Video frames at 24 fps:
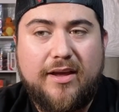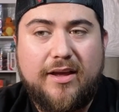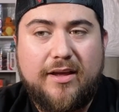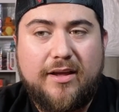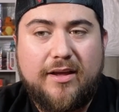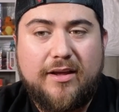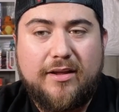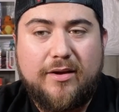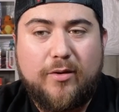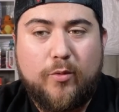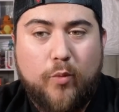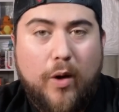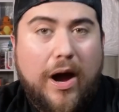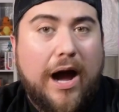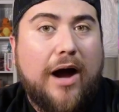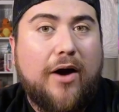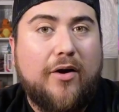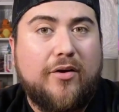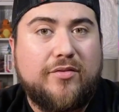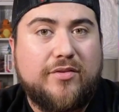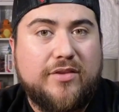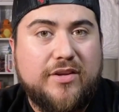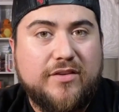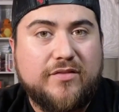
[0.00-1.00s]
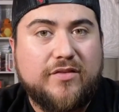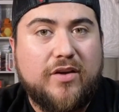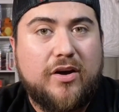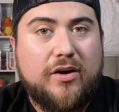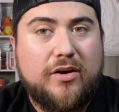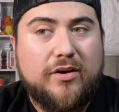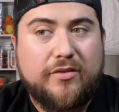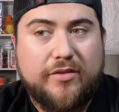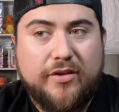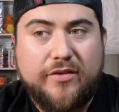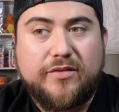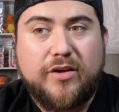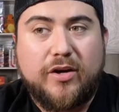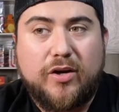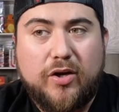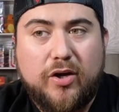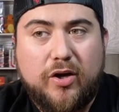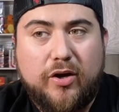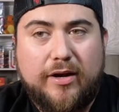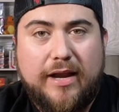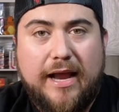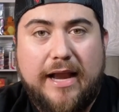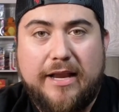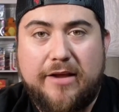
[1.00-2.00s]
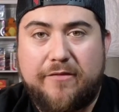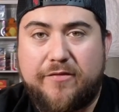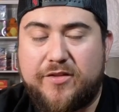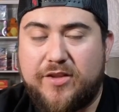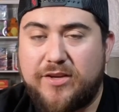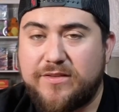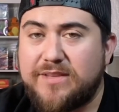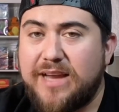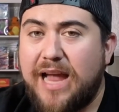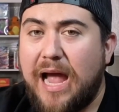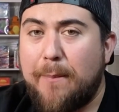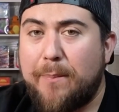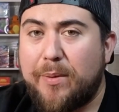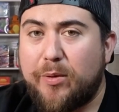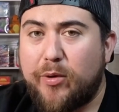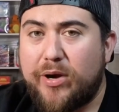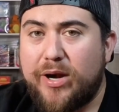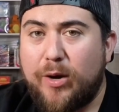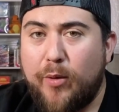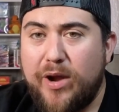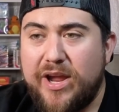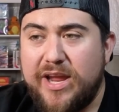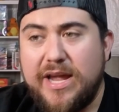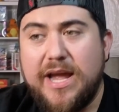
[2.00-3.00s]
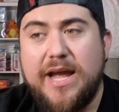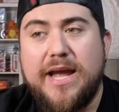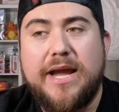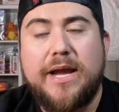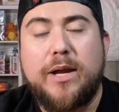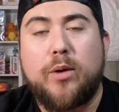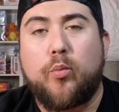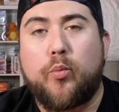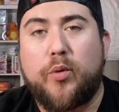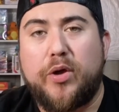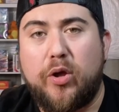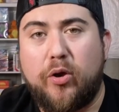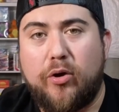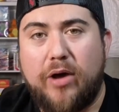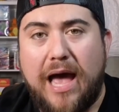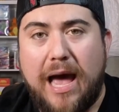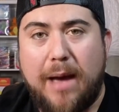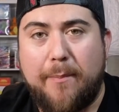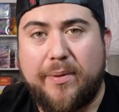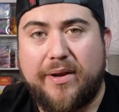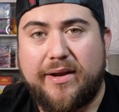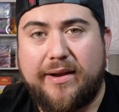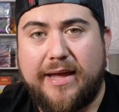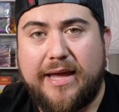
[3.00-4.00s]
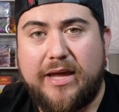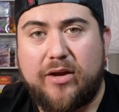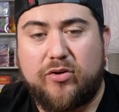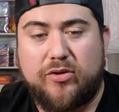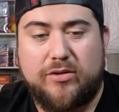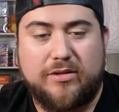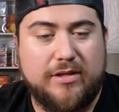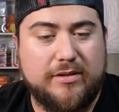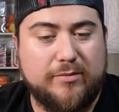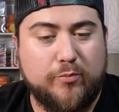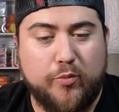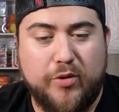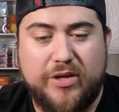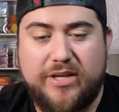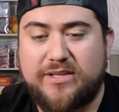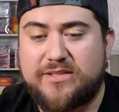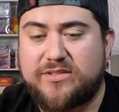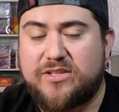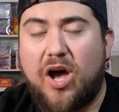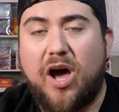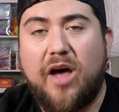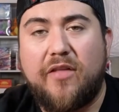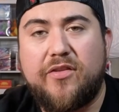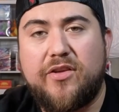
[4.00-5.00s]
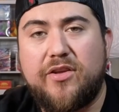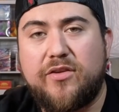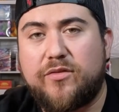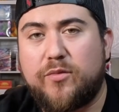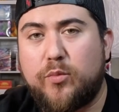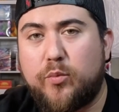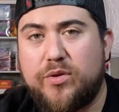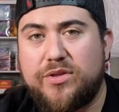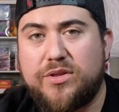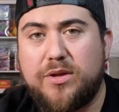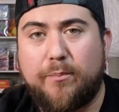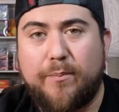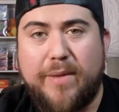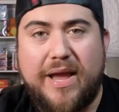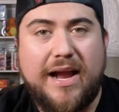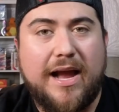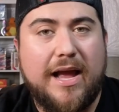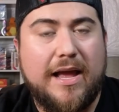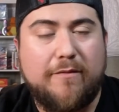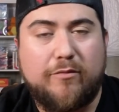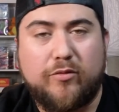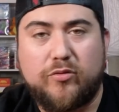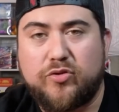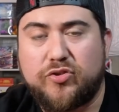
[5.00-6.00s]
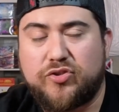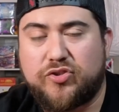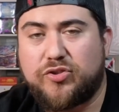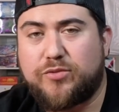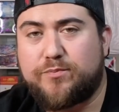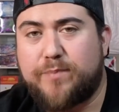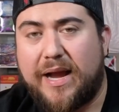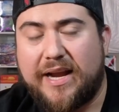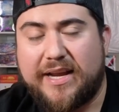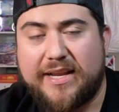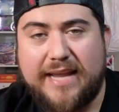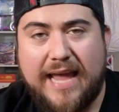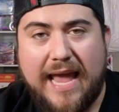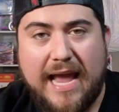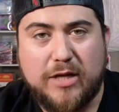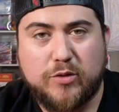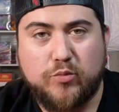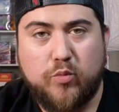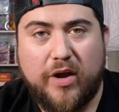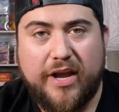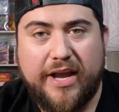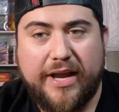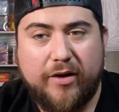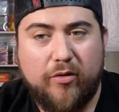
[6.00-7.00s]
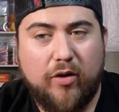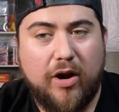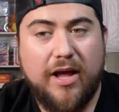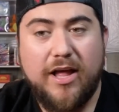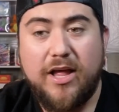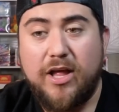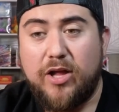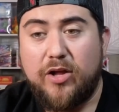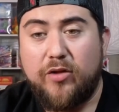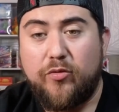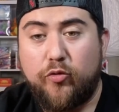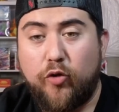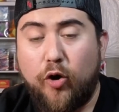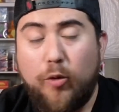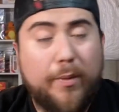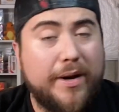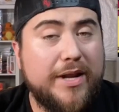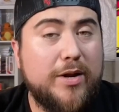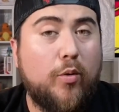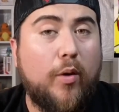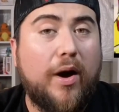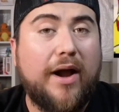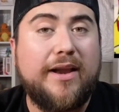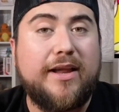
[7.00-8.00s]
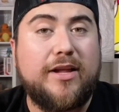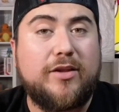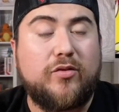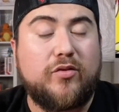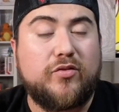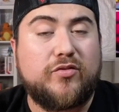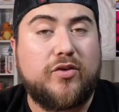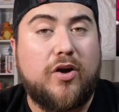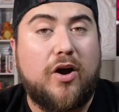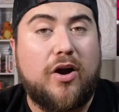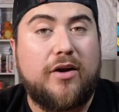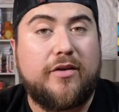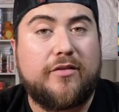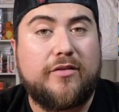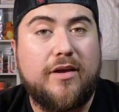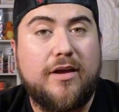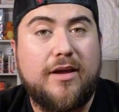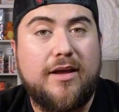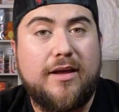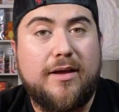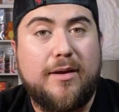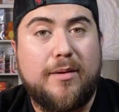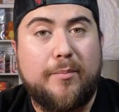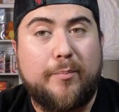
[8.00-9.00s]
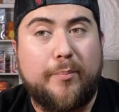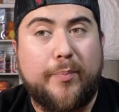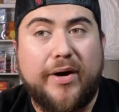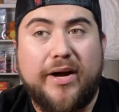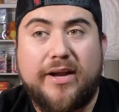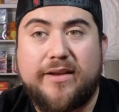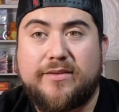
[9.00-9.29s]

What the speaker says: wow, these are good. And if it doesn't happen right away, it will happen later. We saw this with the Mega Evolutions back in the XY era. Nobody wanted those cards. But